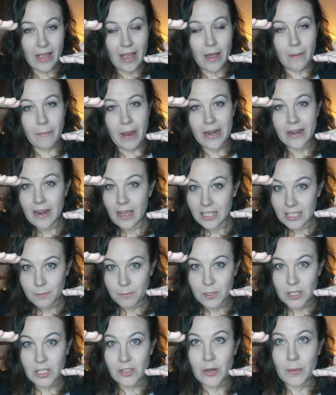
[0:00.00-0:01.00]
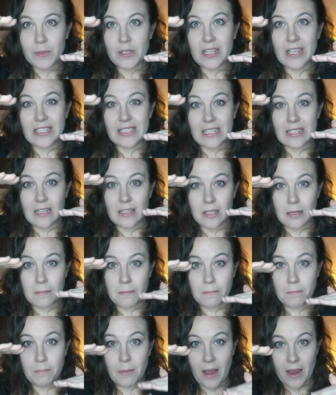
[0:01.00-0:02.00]
and my next prescription is another
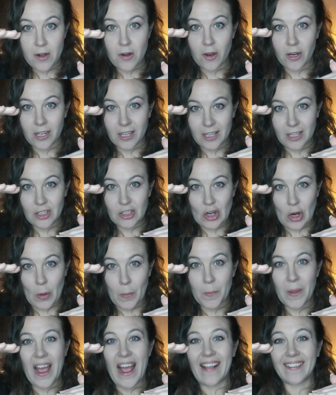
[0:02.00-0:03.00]
binocular drop